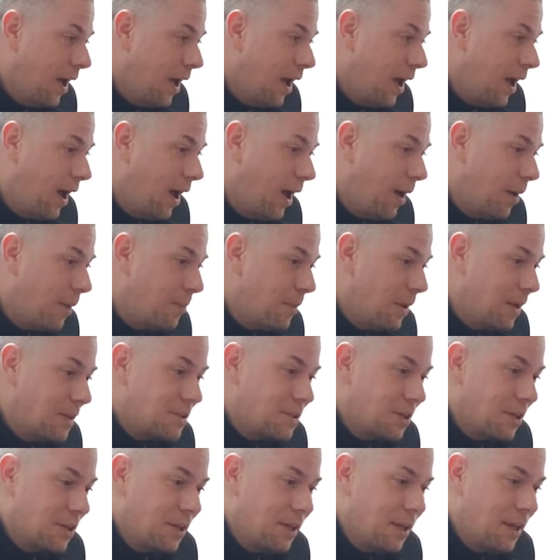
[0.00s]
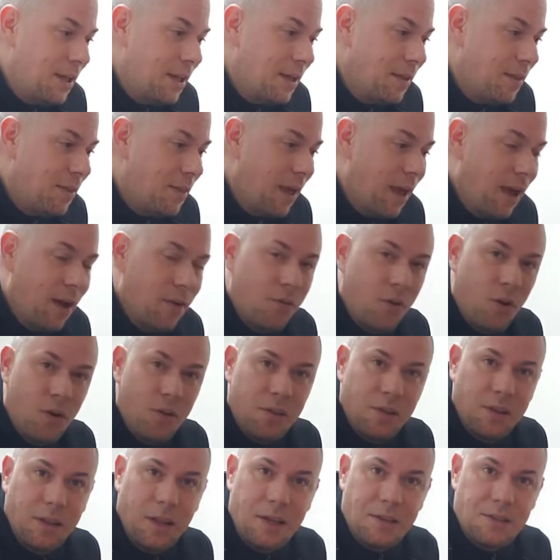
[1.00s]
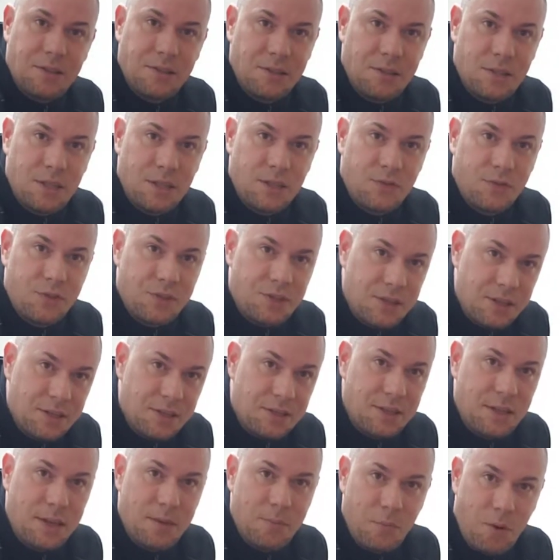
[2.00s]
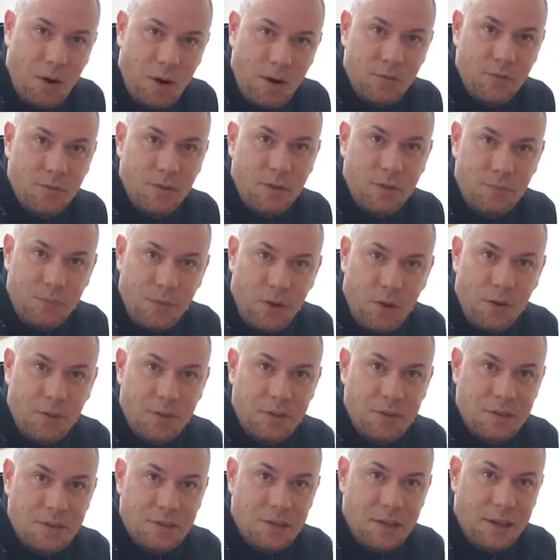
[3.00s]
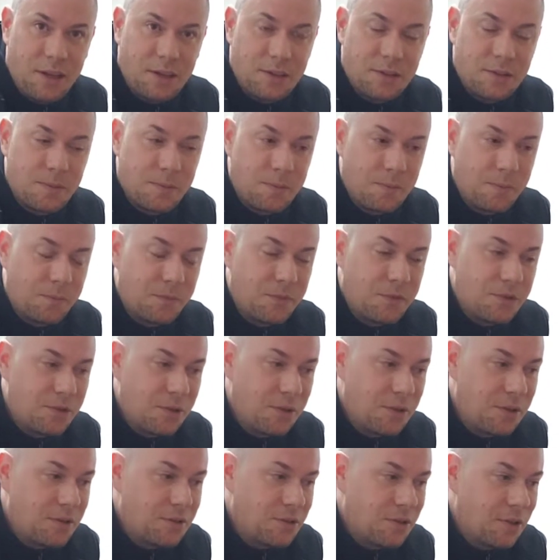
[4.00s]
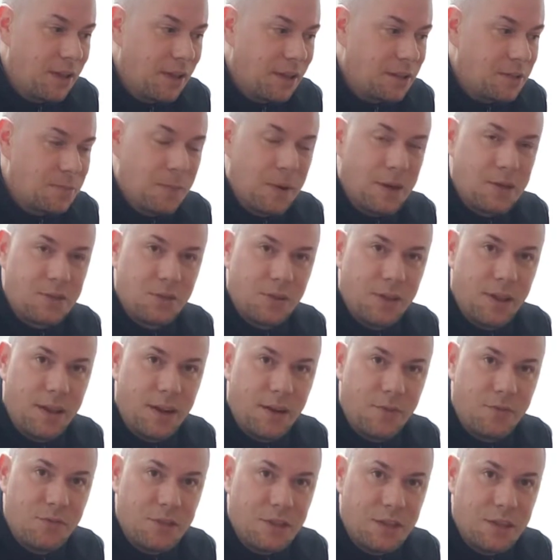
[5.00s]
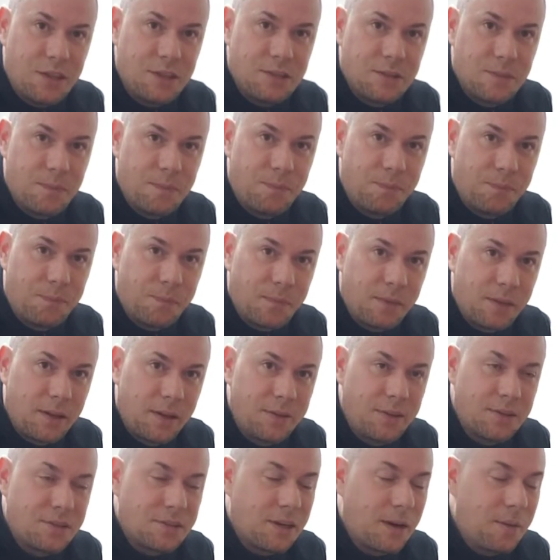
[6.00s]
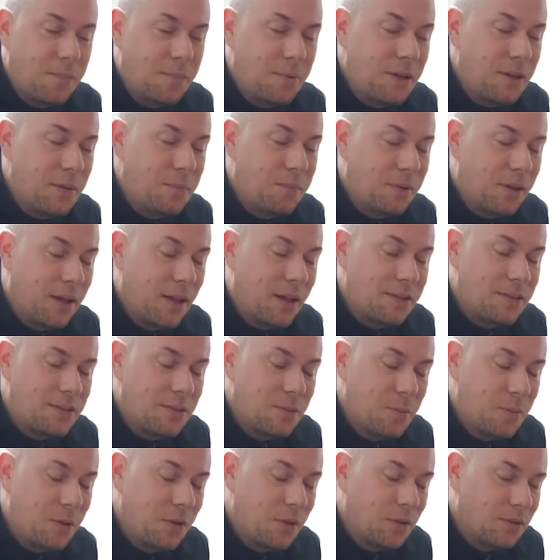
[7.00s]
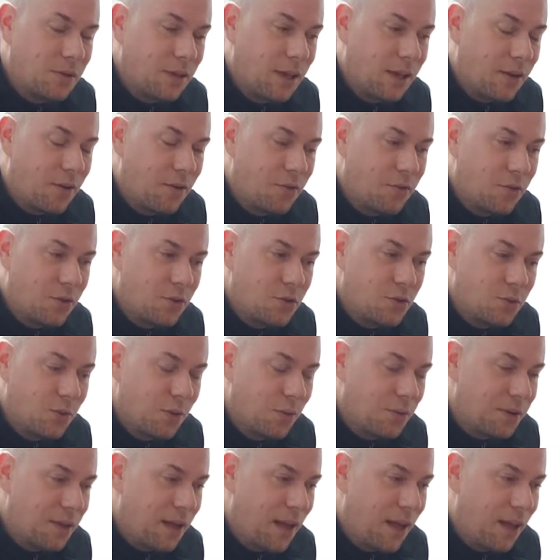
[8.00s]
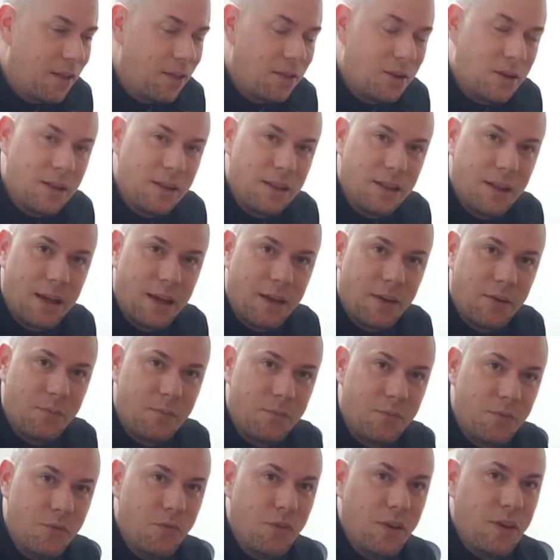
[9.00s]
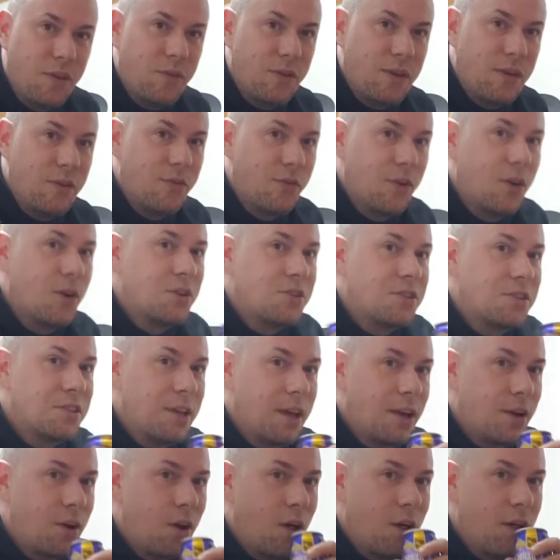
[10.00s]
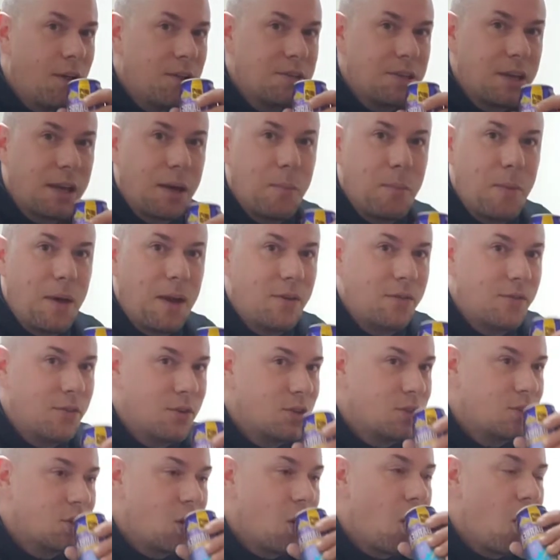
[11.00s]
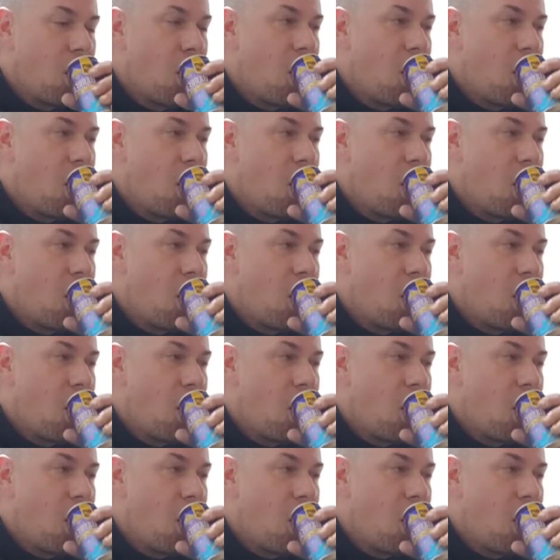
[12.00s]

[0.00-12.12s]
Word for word: Uh, basically, they have all the licenses for Disney, Marvel, all these things. So these are like special NFTs. This company plans to build like a virtual reality, like VeVerse, they call it. It's like a metaverse.